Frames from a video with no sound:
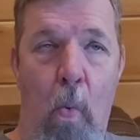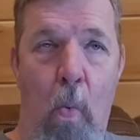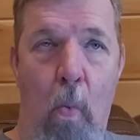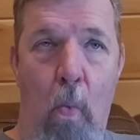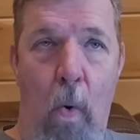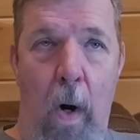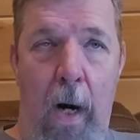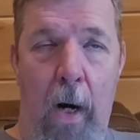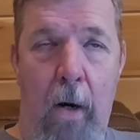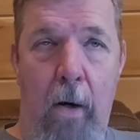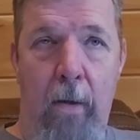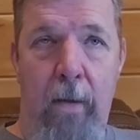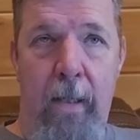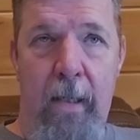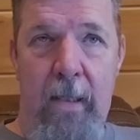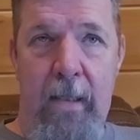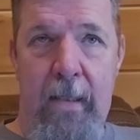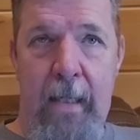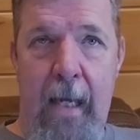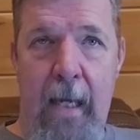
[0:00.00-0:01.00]
where
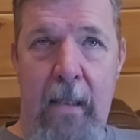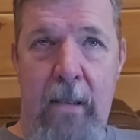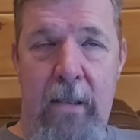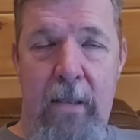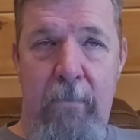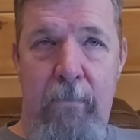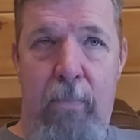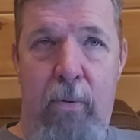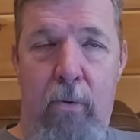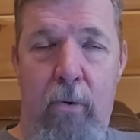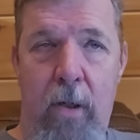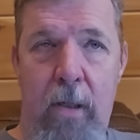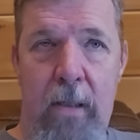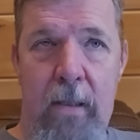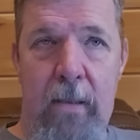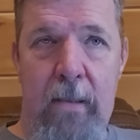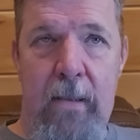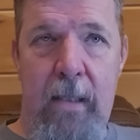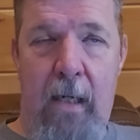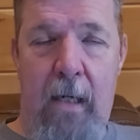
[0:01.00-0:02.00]
this gets
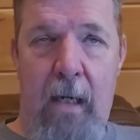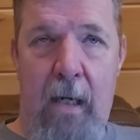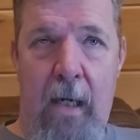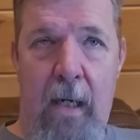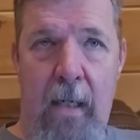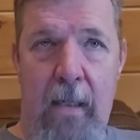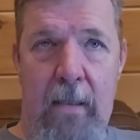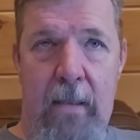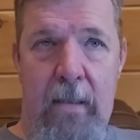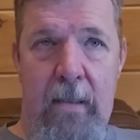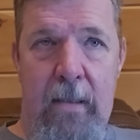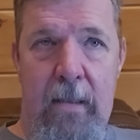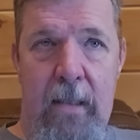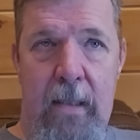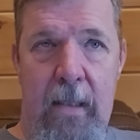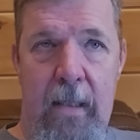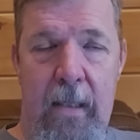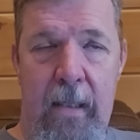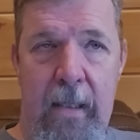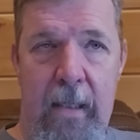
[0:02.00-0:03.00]
important to us
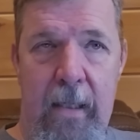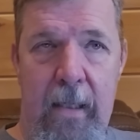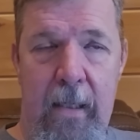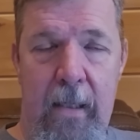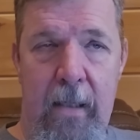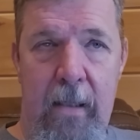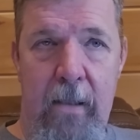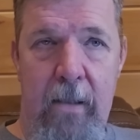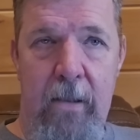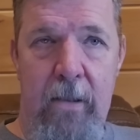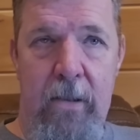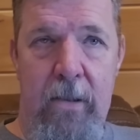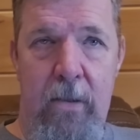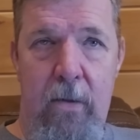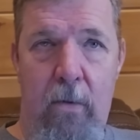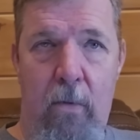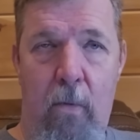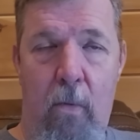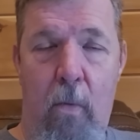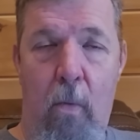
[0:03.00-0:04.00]
is
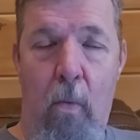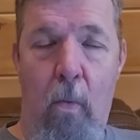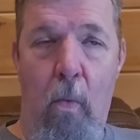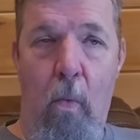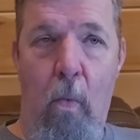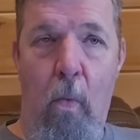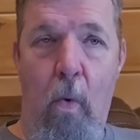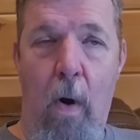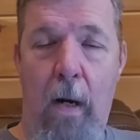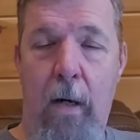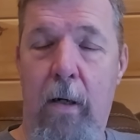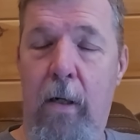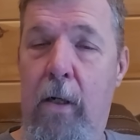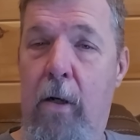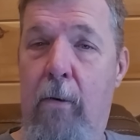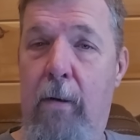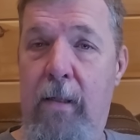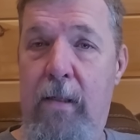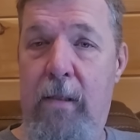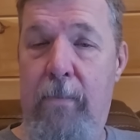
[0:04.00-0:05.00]
what are
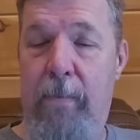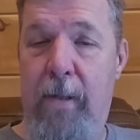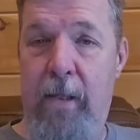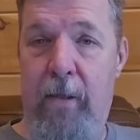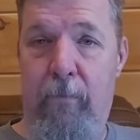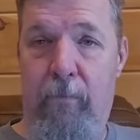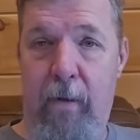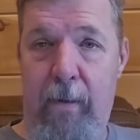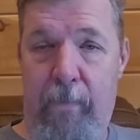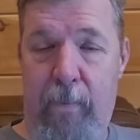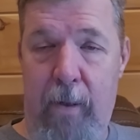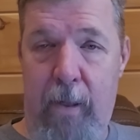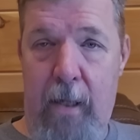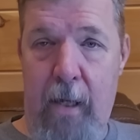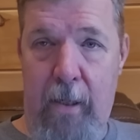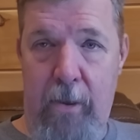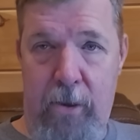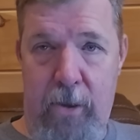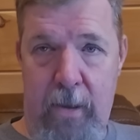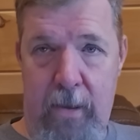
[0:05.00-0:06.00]
going to be the
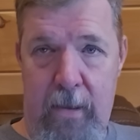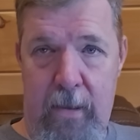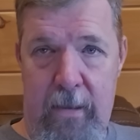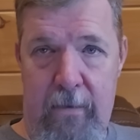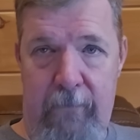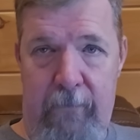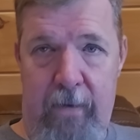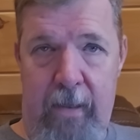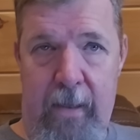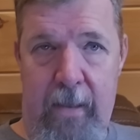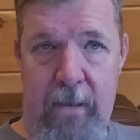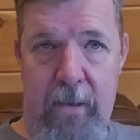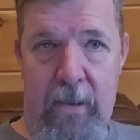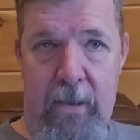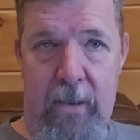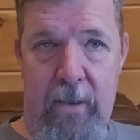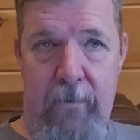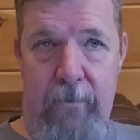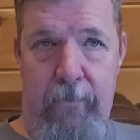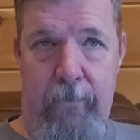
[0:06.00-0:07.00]
repercussions of
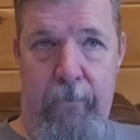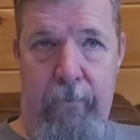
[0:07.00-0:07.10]
this?